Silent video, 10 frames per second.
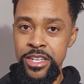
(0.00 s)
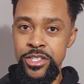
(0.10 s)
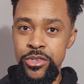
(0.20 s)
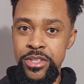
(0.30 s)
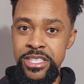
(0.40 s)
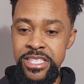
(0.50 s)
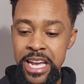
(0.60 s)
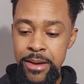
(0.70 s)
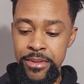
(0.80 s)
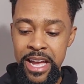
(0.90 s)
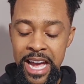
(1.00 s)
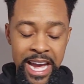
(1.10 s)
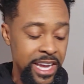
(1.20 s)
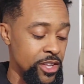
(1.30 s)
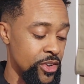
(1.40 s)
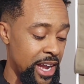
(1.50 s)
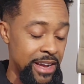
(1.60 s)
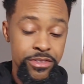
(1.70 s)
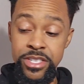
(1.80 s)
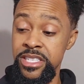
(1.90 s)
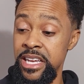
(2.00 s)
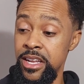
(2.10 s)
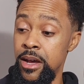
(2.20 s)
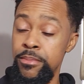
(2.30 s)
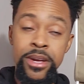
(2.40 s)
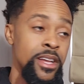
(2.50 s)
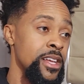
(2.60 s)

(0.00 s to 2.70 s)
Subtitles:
to this tablet, I either have to set up,